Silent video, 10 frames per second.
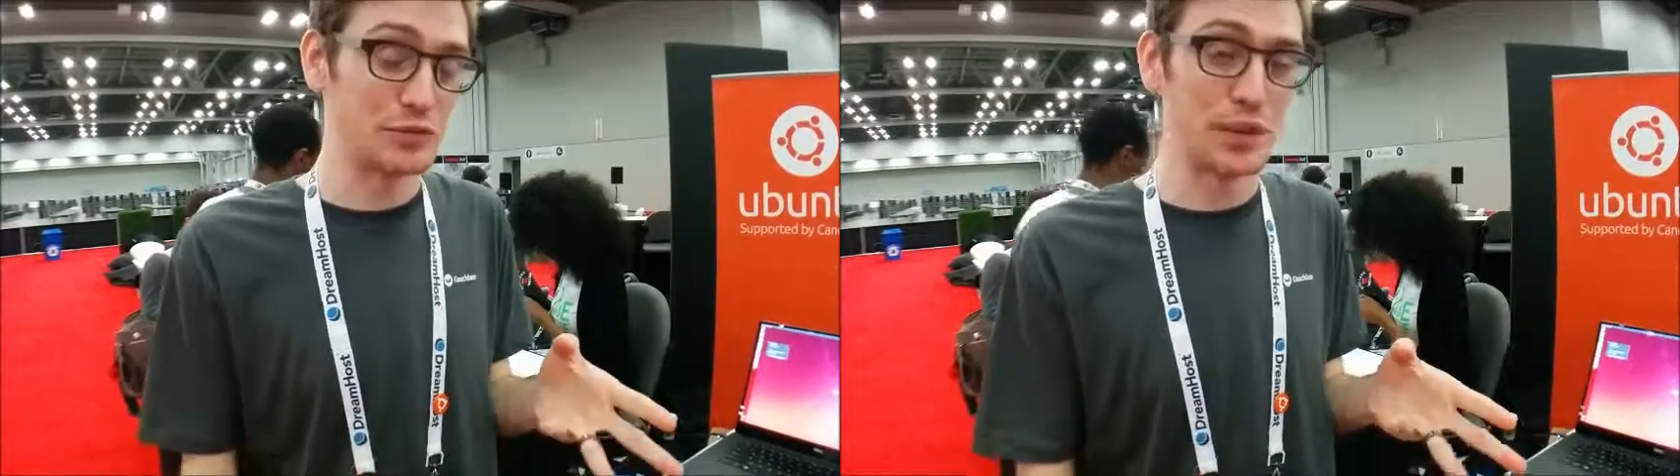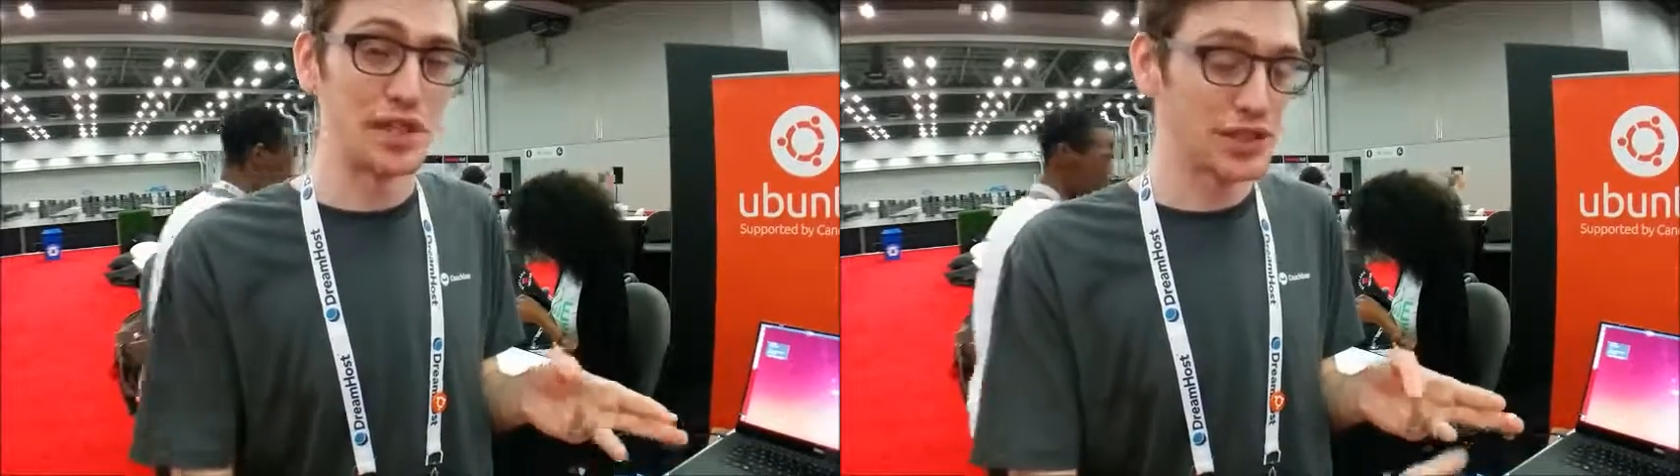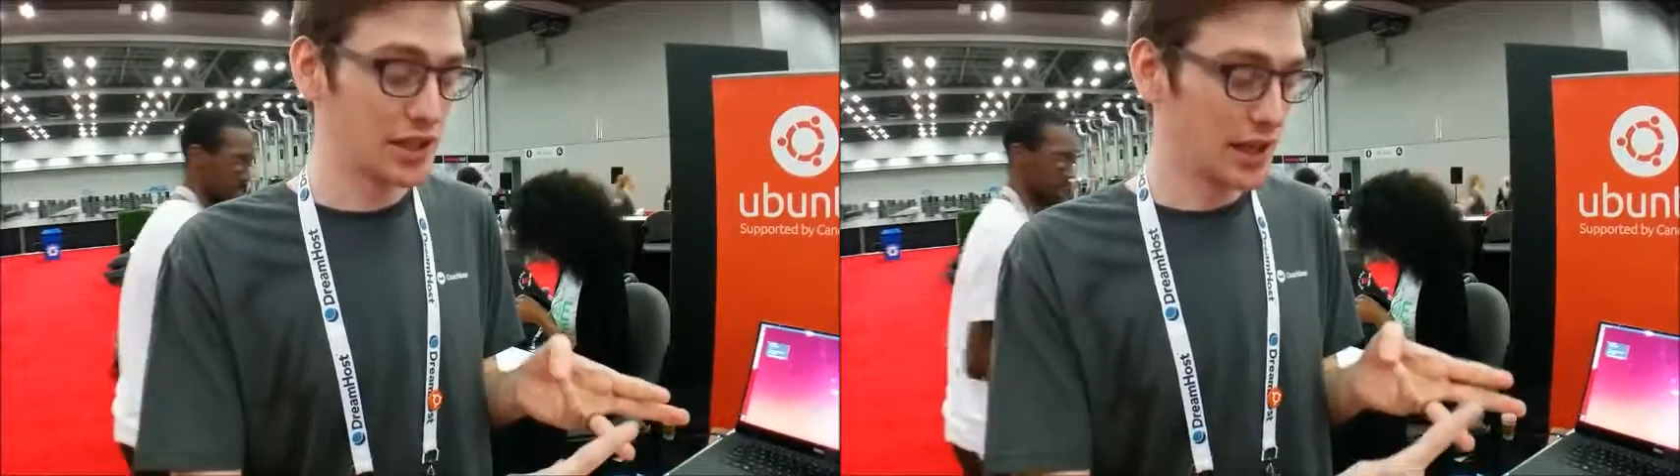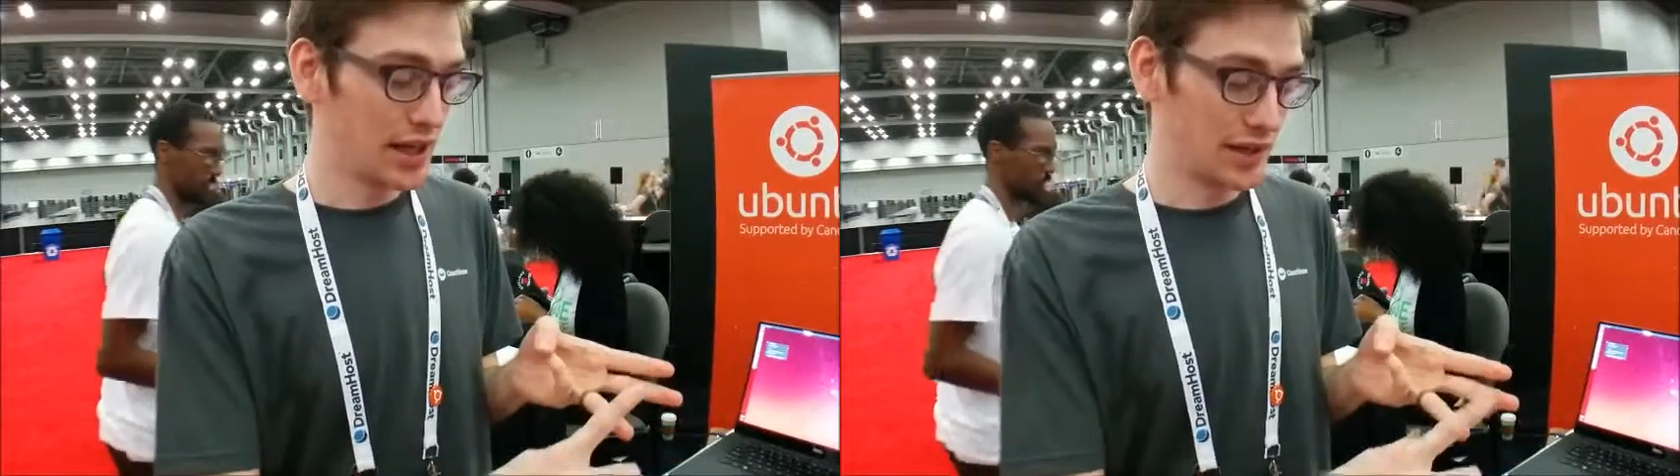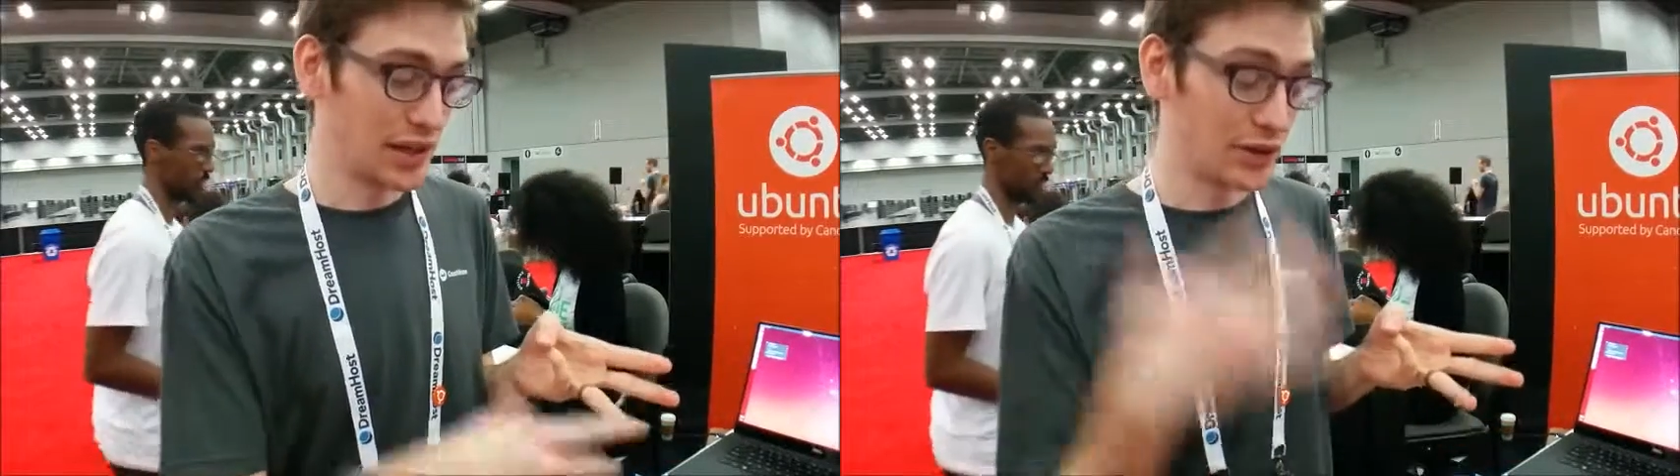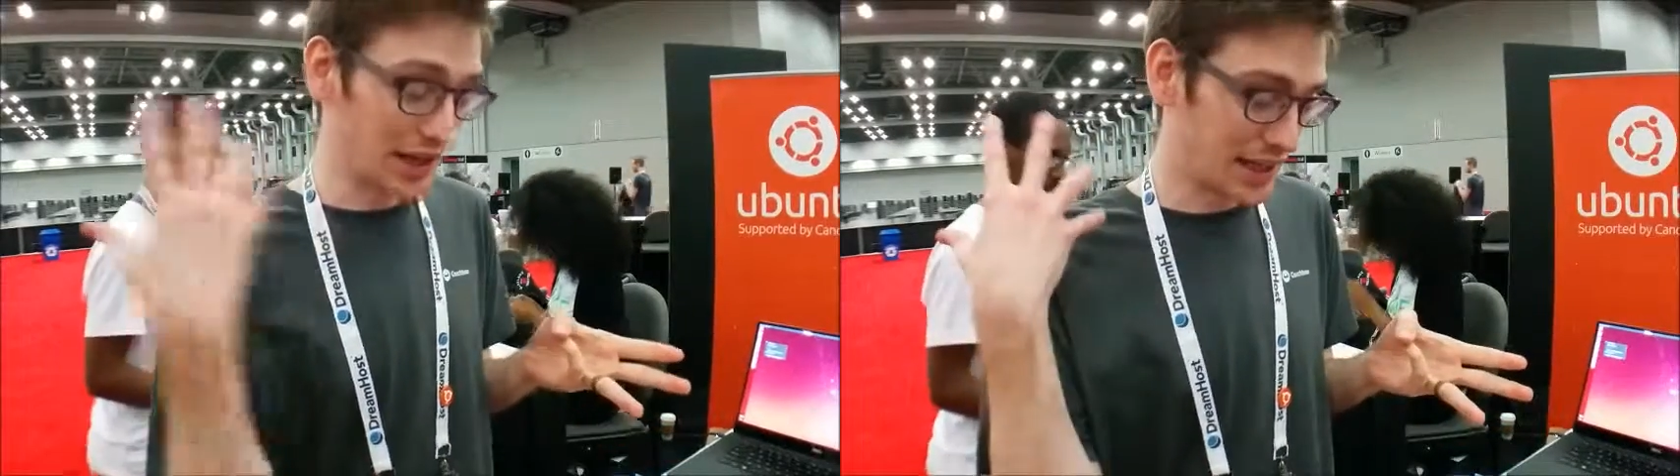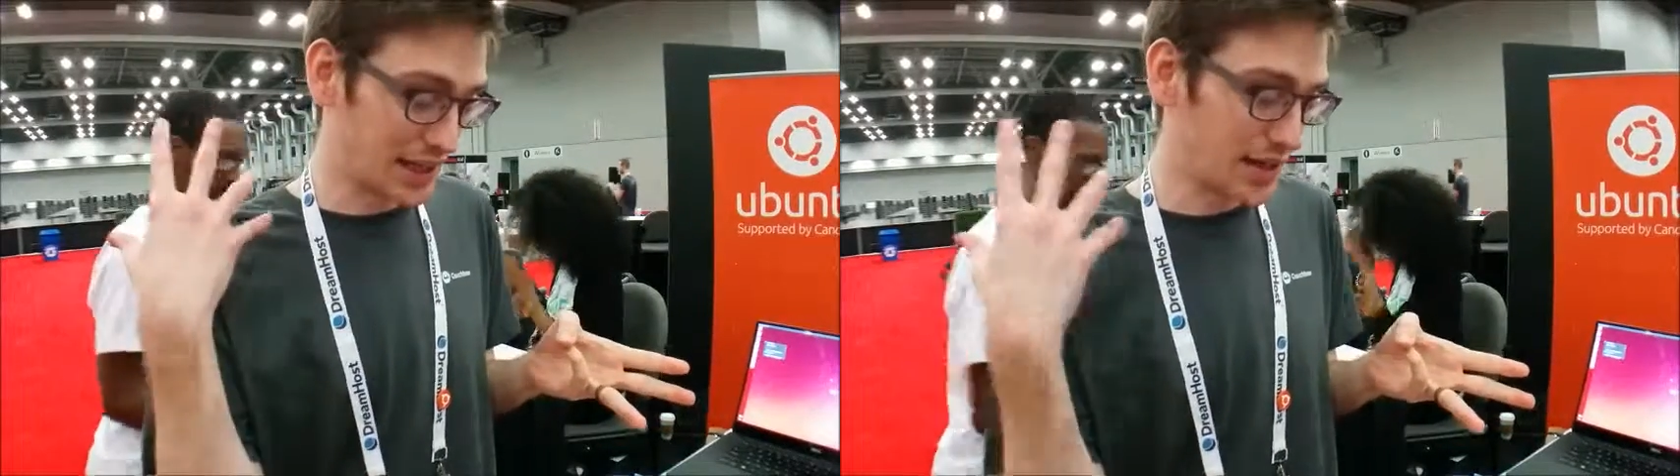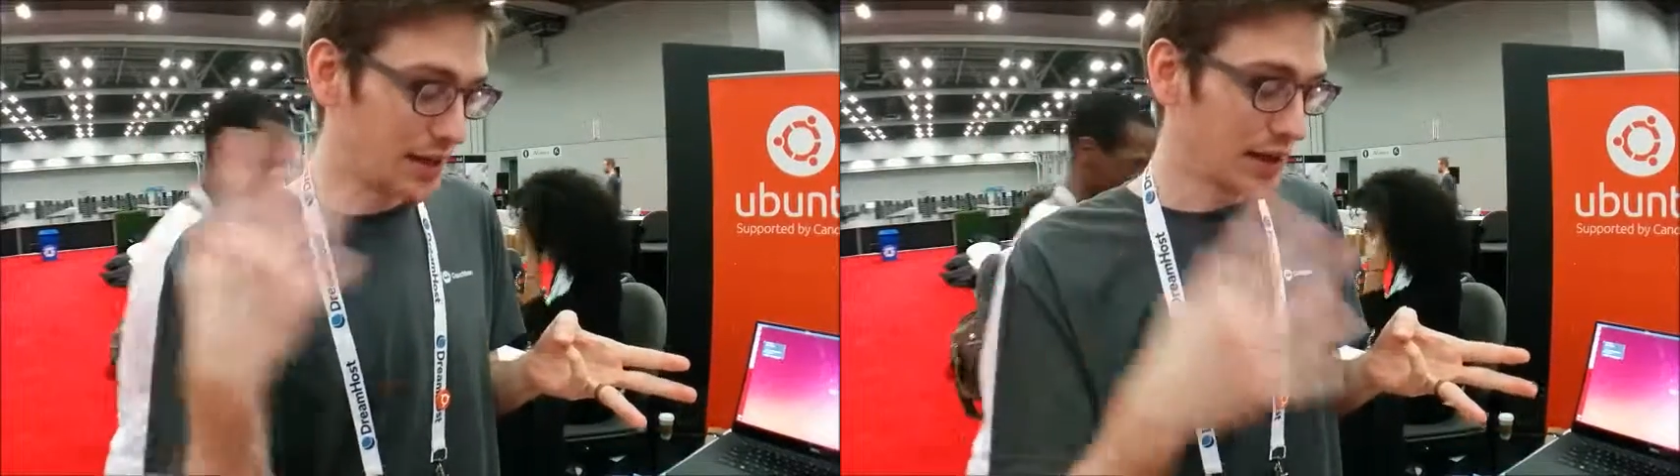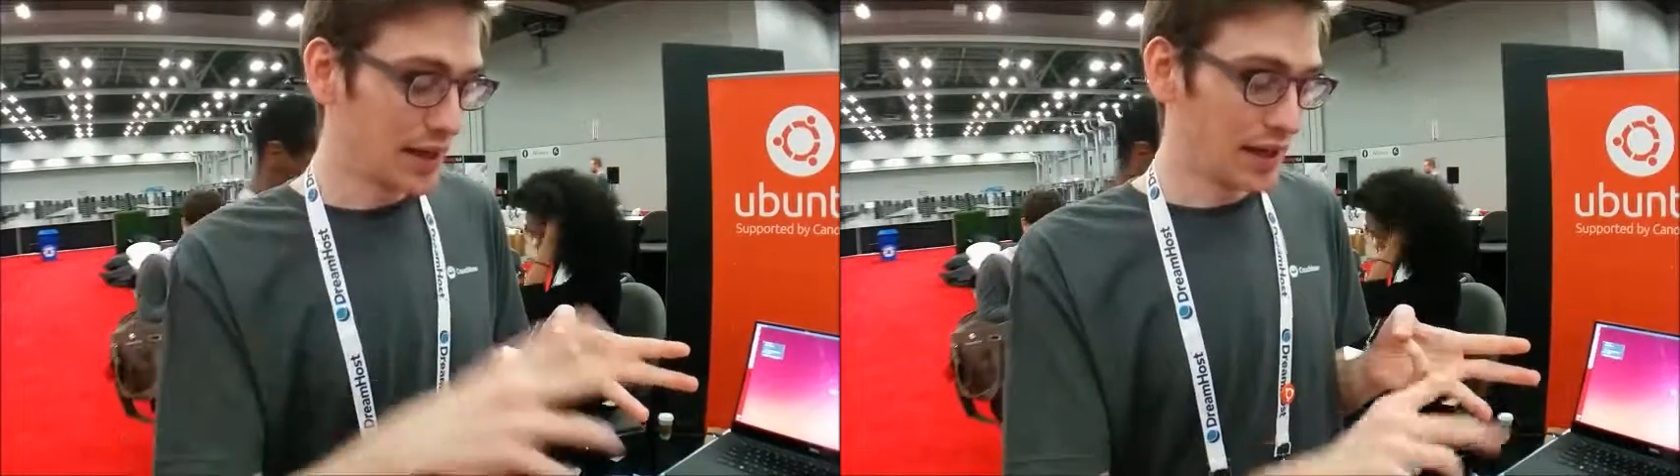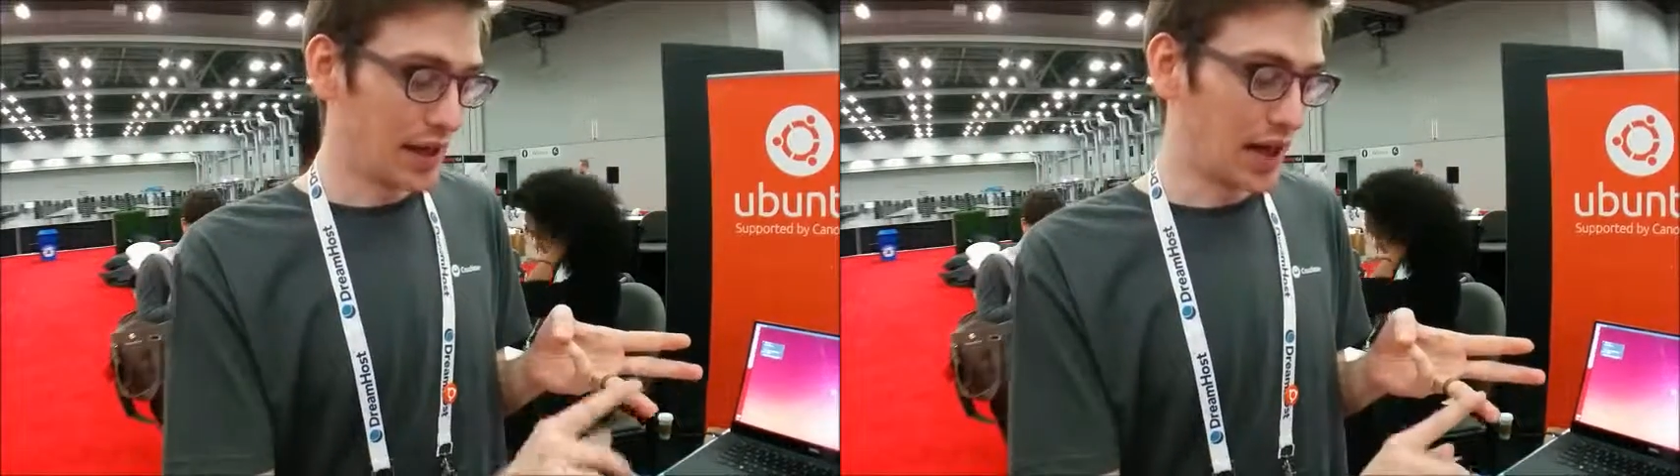speech that you can hear.